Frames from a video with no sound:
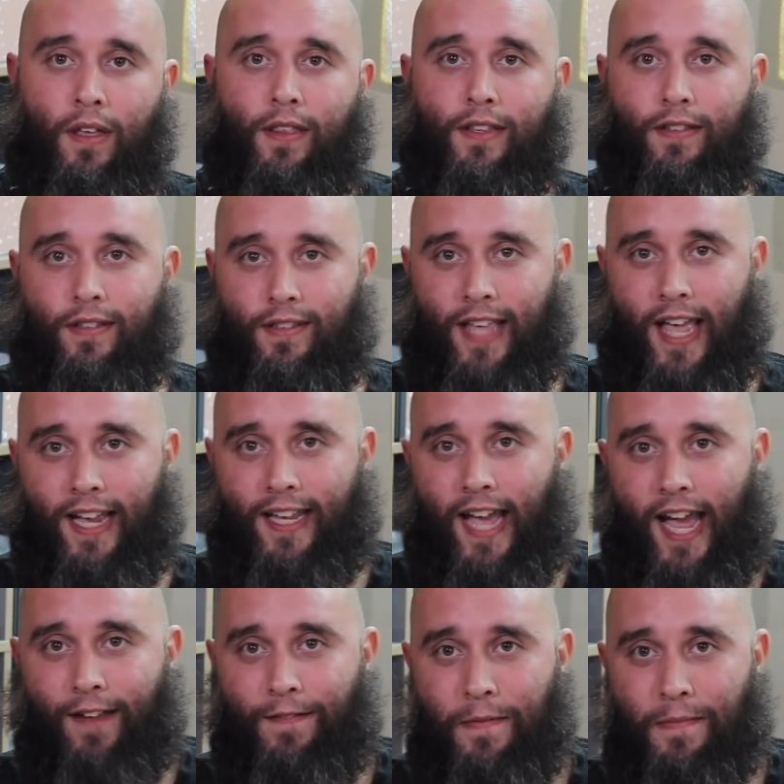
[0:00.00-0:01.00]
This is Tech
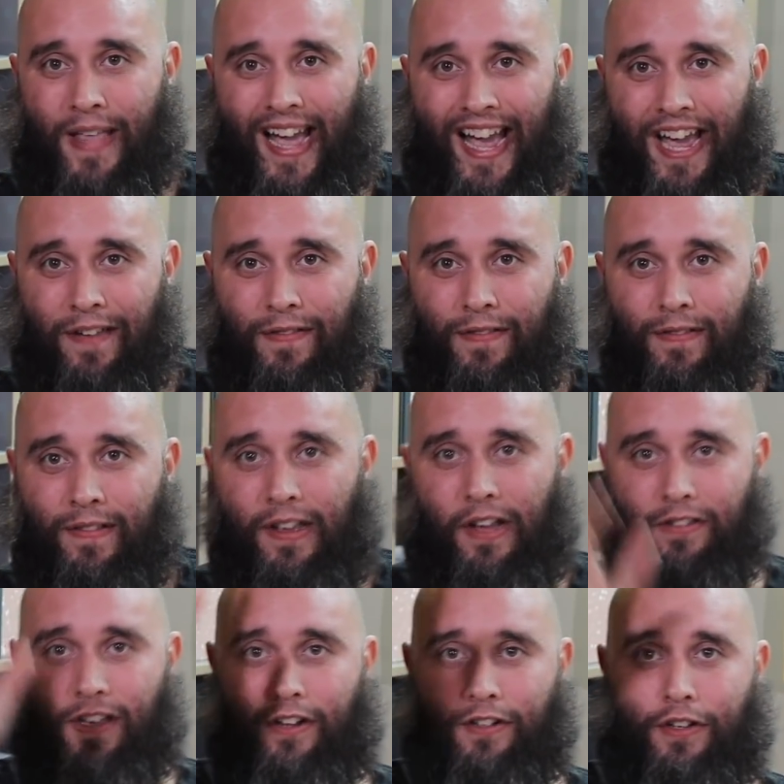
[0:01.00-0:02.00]
Guy from the Hive.
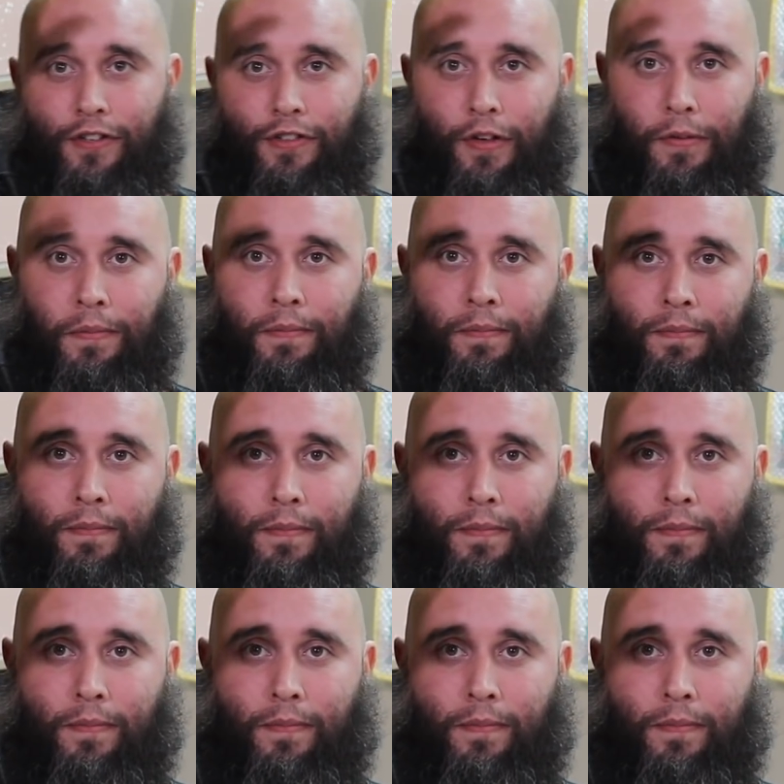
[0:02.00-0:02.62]
I'll talk to you soon.